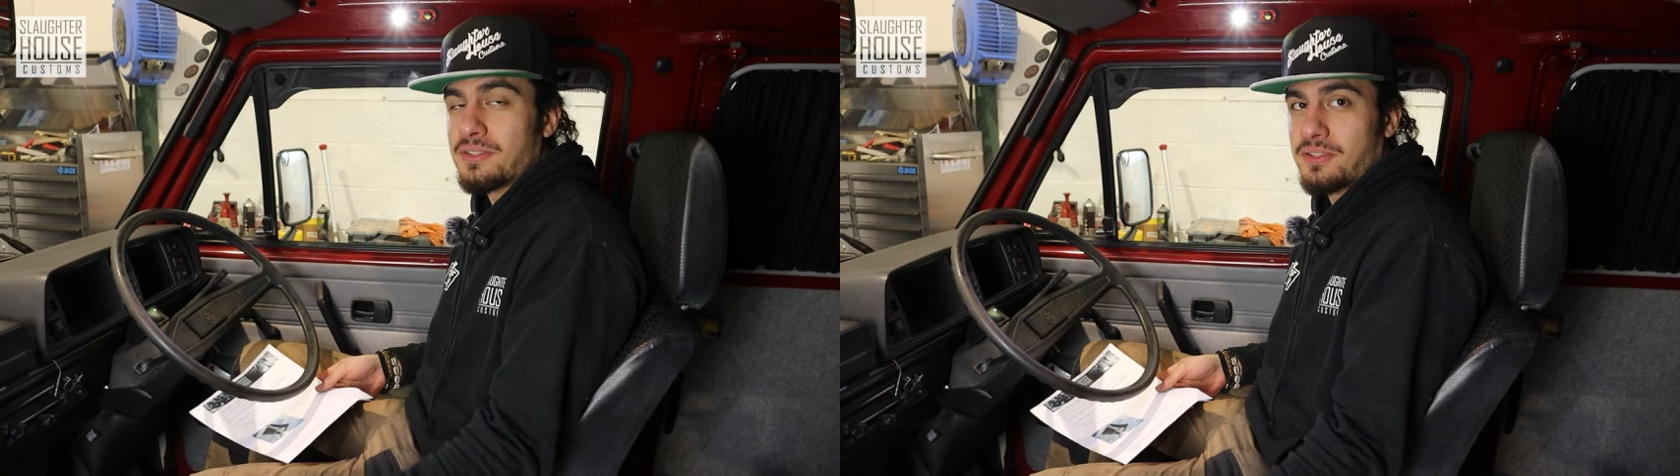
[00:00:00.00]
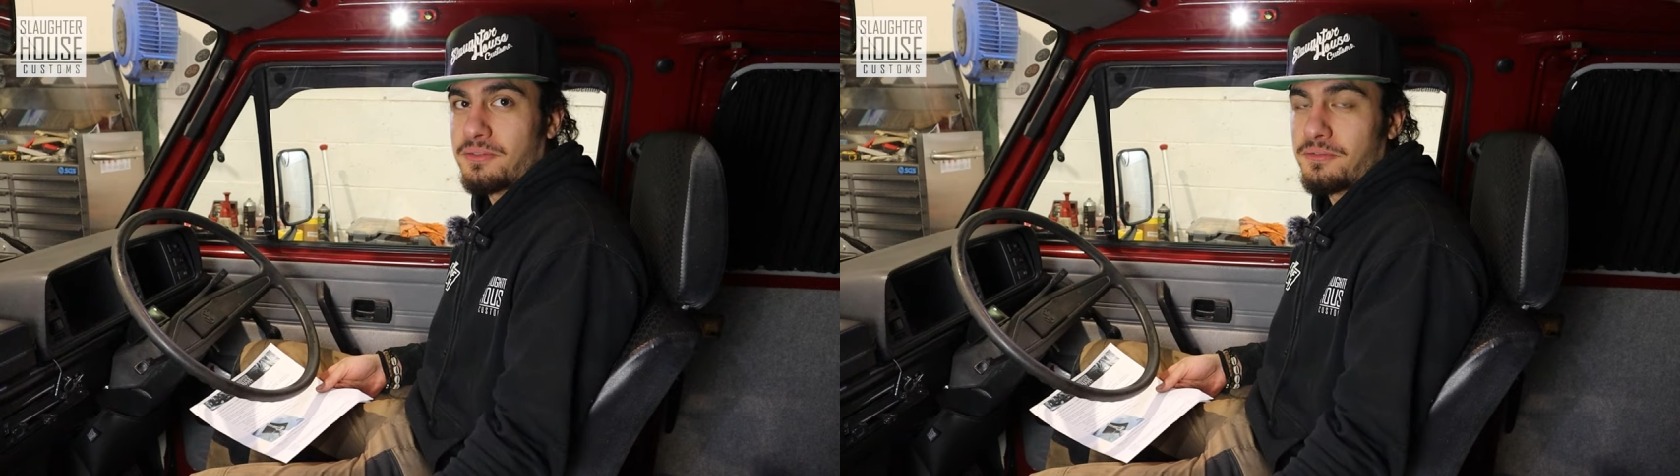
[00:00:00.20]

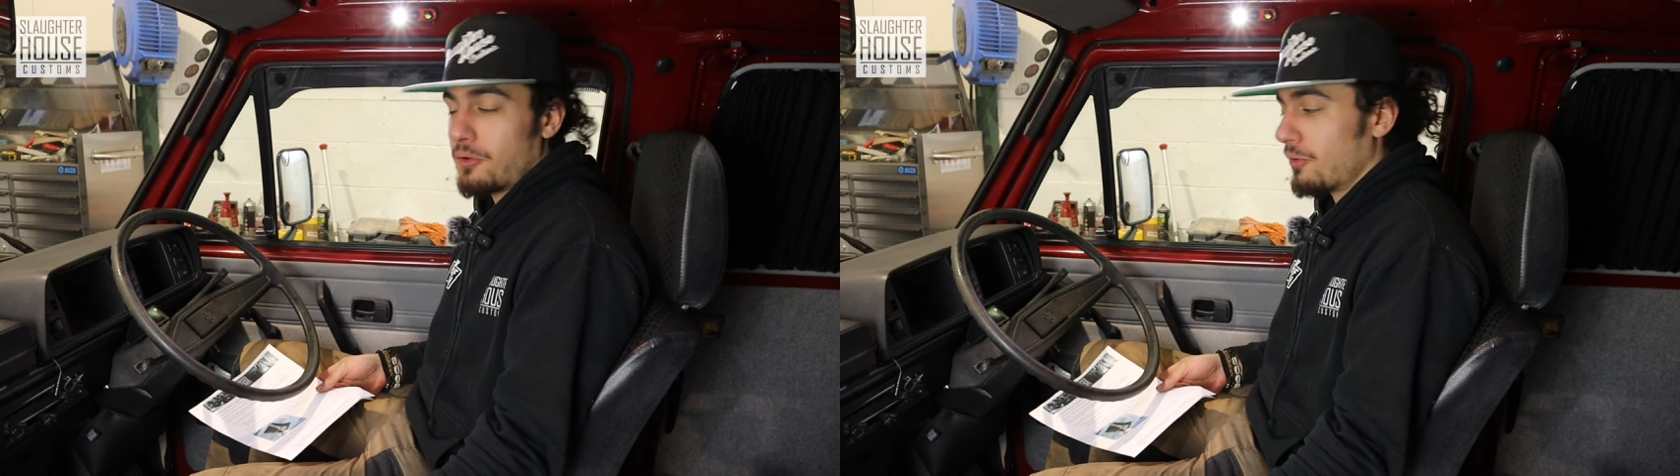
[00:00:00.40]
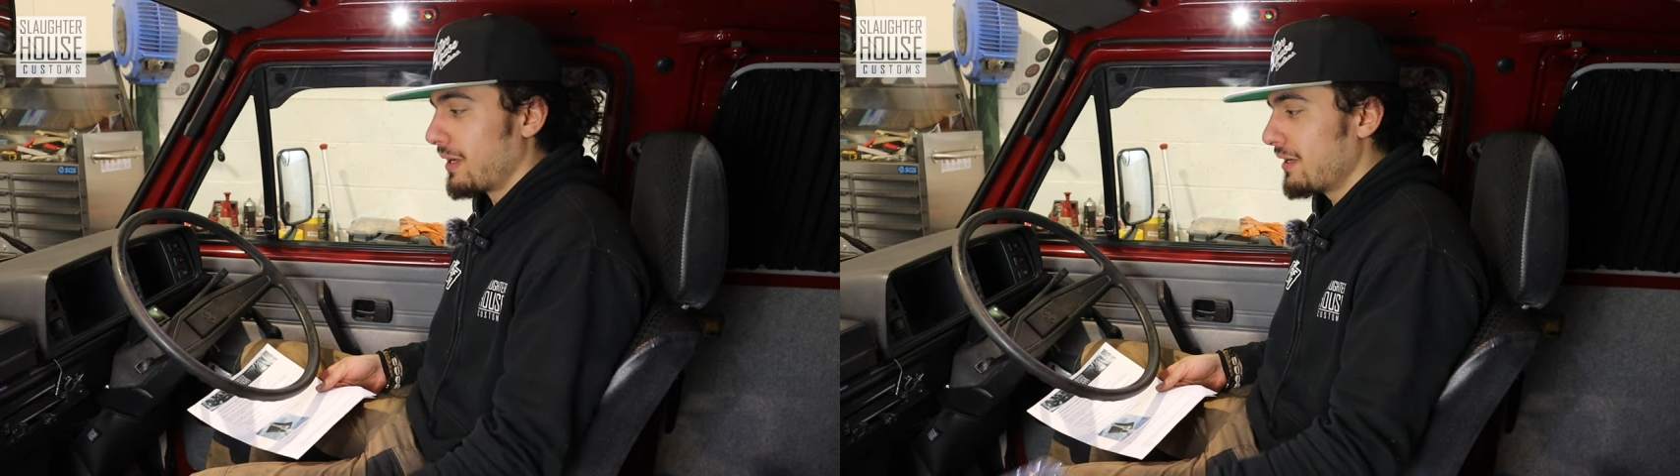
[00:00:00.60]
It's got
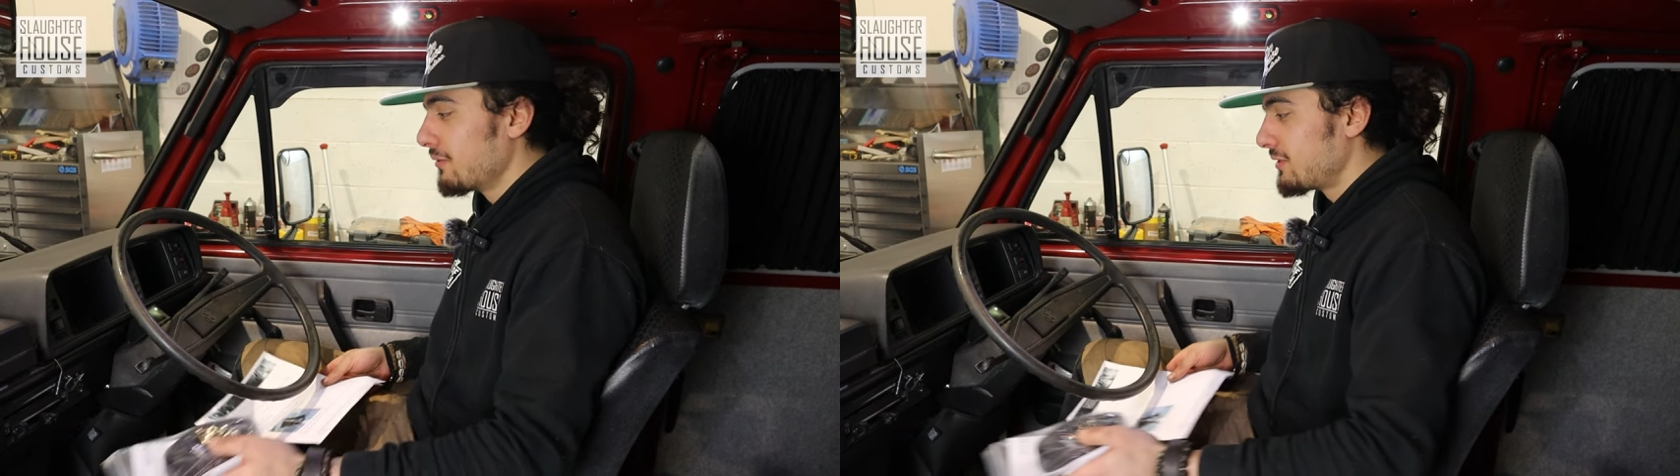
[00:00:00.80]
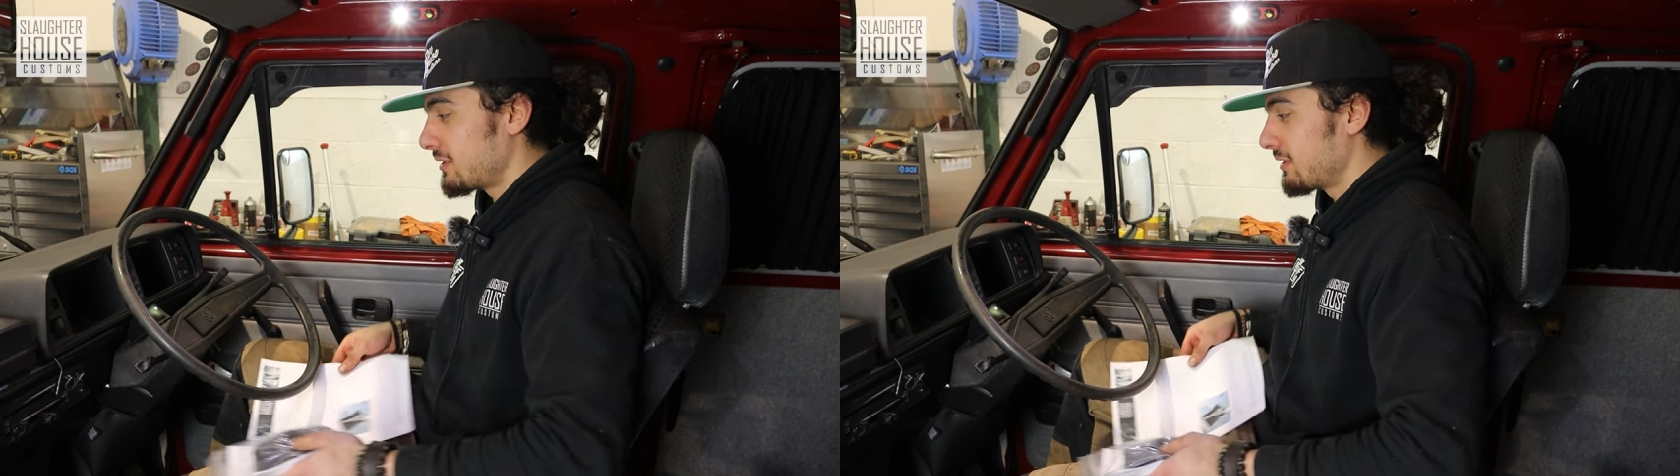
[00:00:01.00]
four
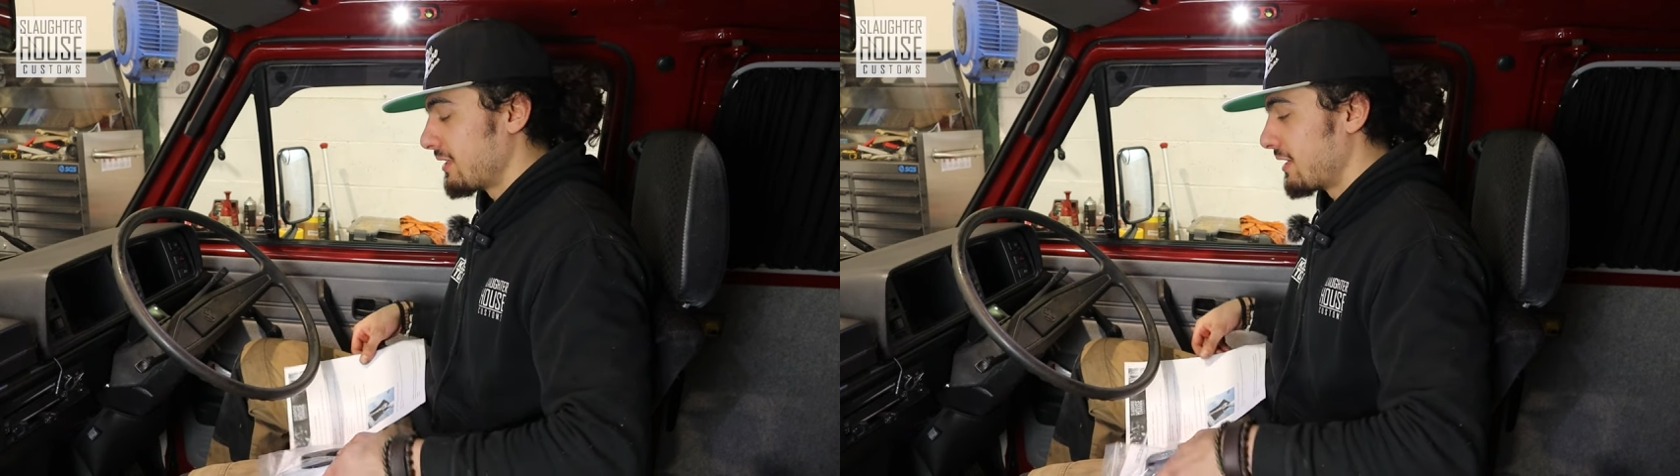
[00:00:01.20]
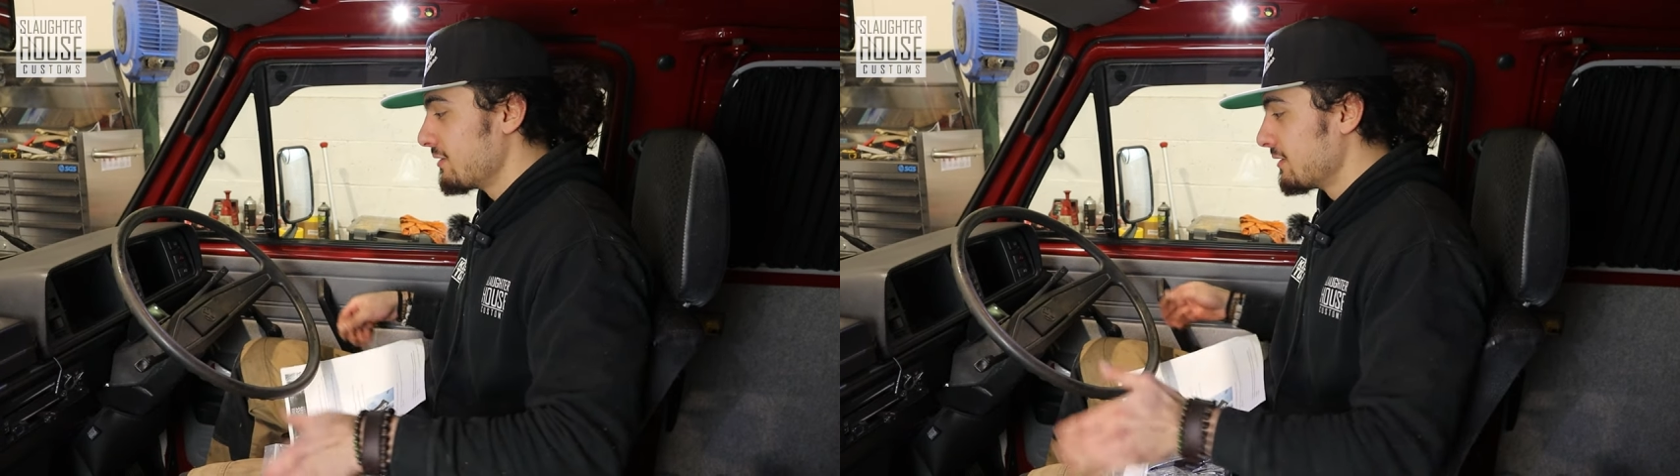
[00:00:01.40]
wheels,
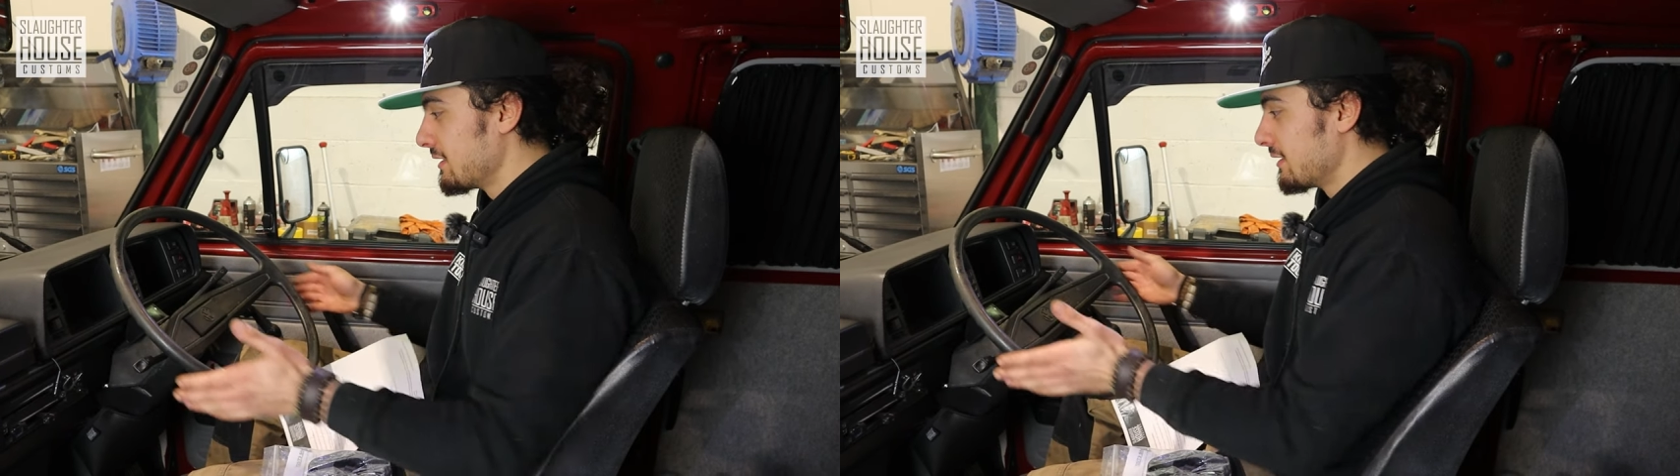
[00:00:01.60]
you know,